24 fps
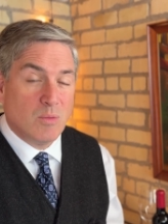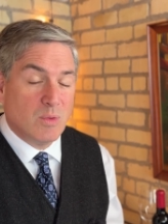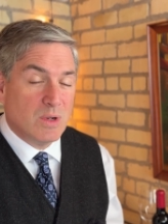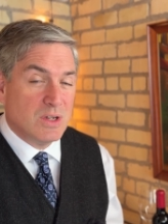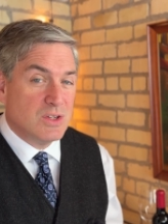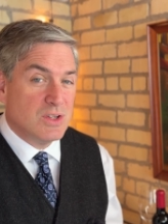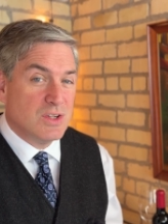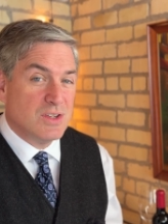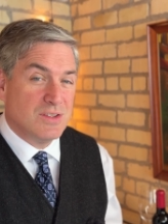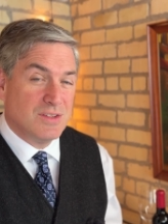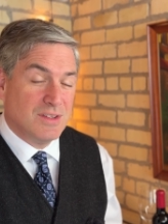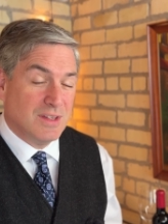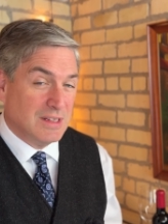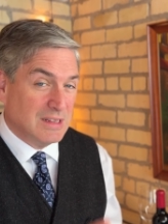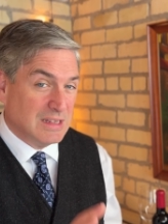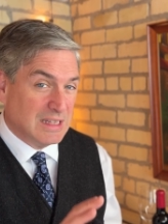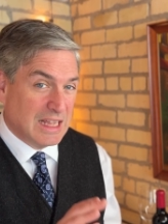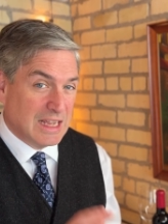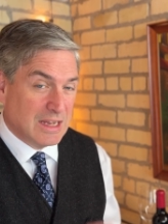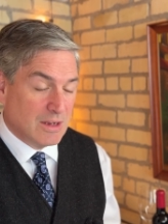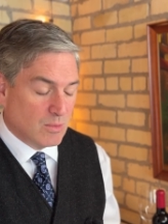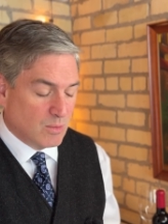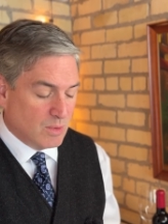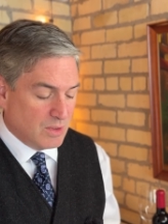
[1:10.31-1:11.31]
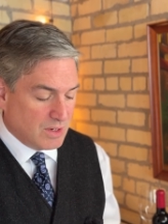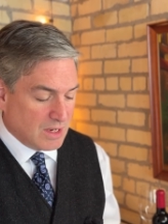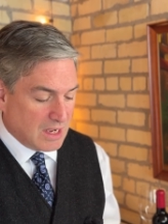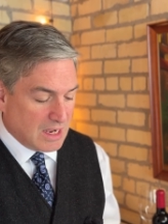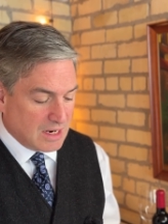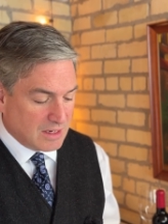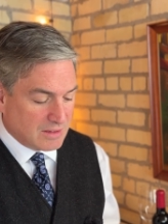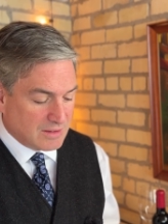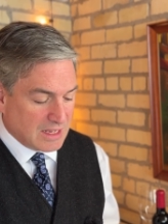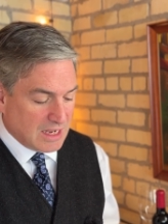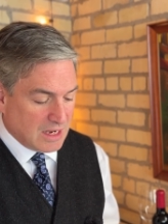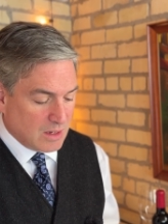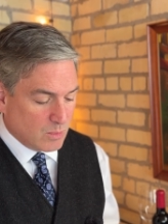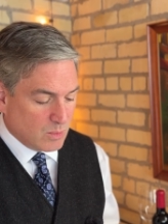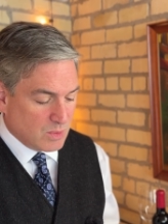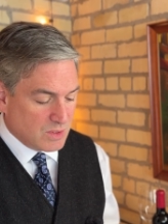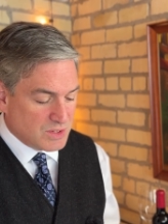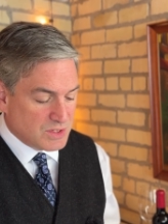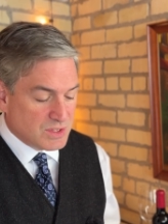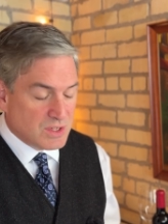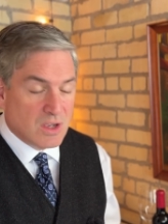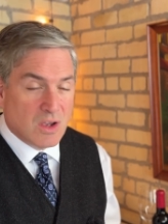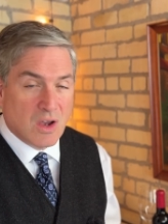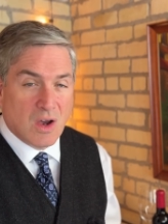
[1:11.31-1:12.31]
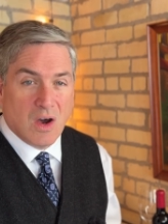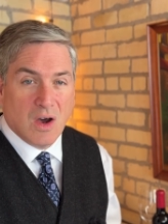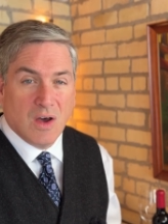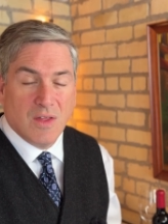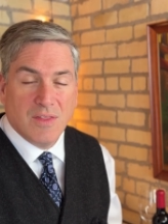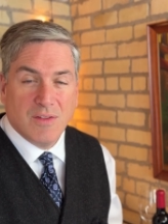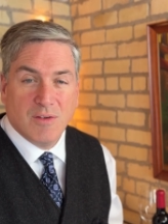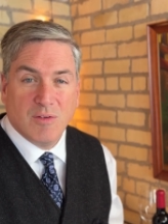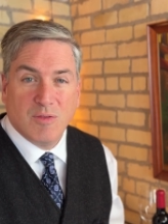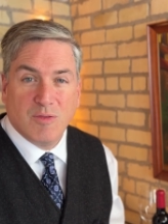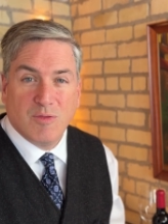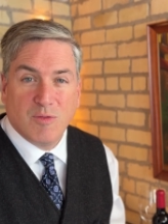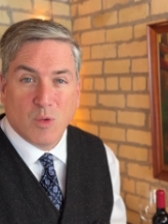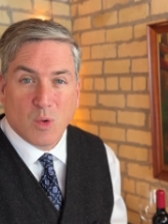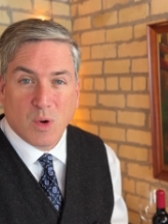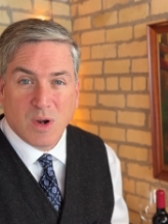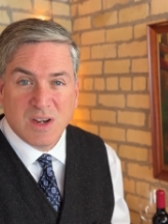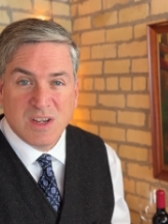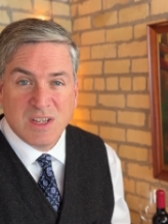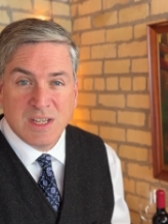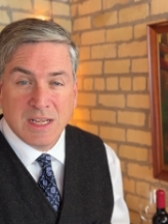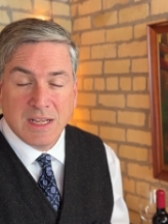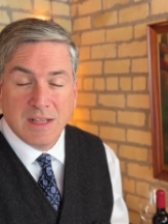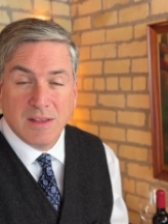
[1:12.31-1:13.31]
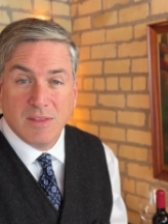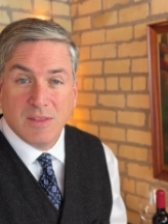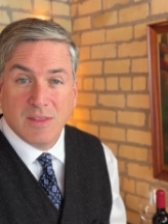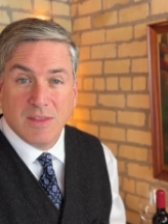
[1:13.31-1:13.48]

which is the Languedoc, that was on the 14th,